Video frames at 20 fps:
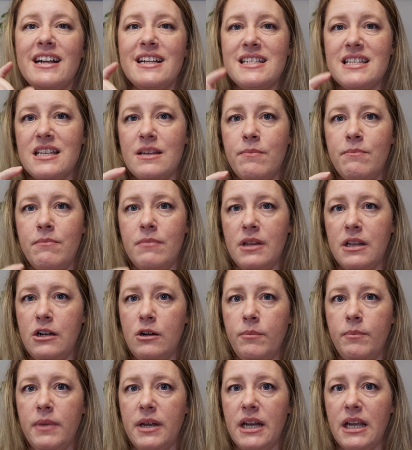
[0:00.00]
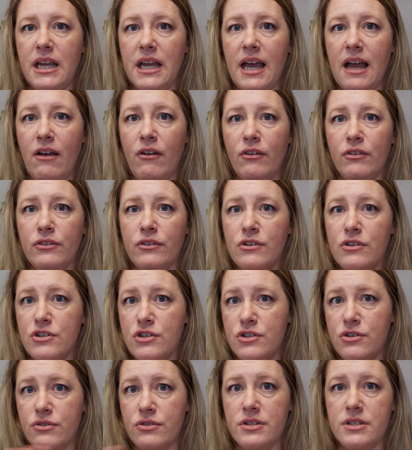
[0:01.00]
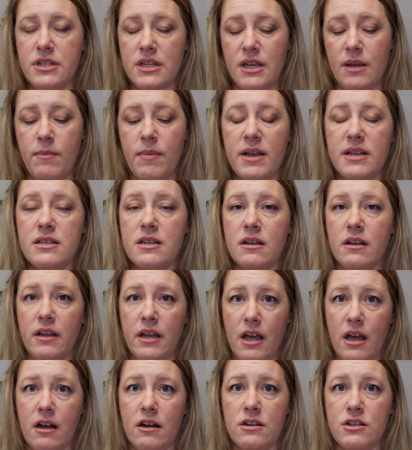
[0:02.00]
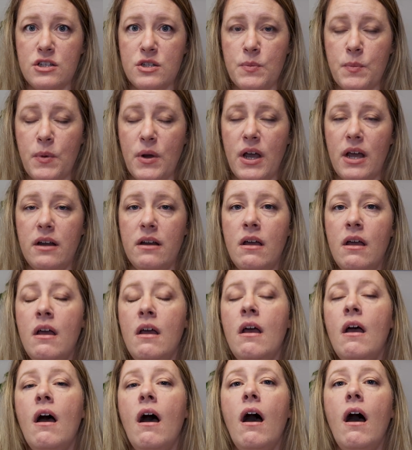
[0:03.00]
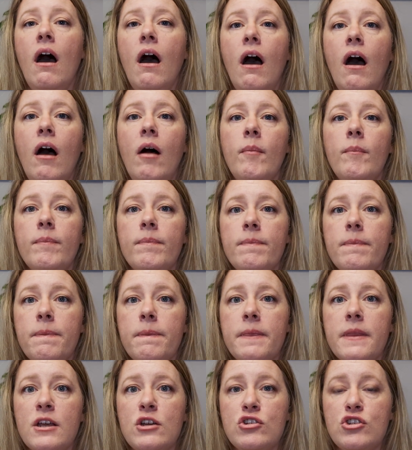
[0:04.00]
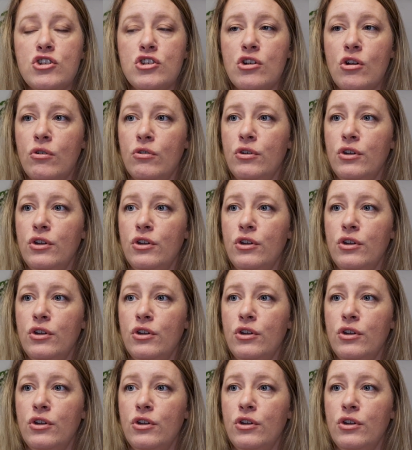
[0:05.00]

is the little mini calendars you'll see basically on a spread um, to show